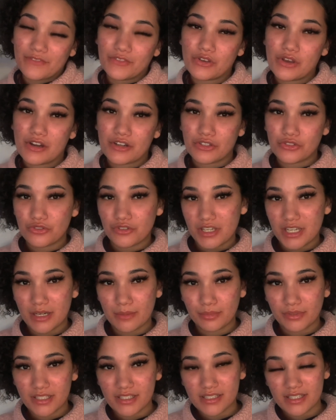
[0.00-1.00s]
If you are new here,
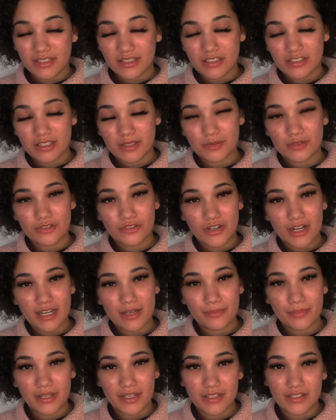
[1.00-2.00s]
please hit the
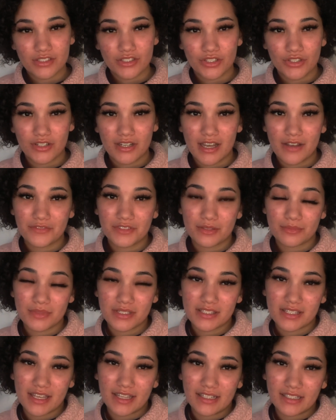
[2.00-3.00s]
subscribe button so you don't have to
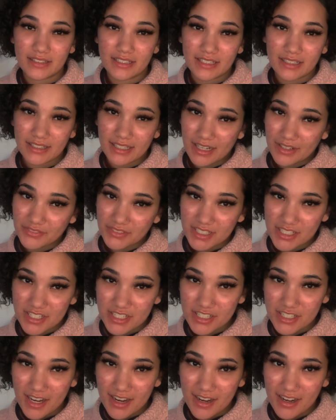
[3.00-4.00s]
miss anything that I have to
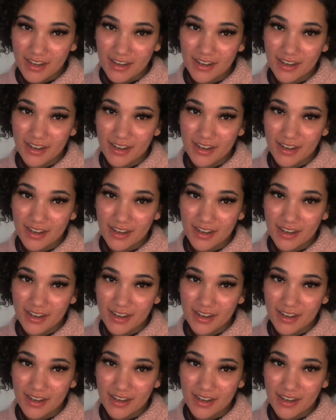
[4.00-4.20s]
share.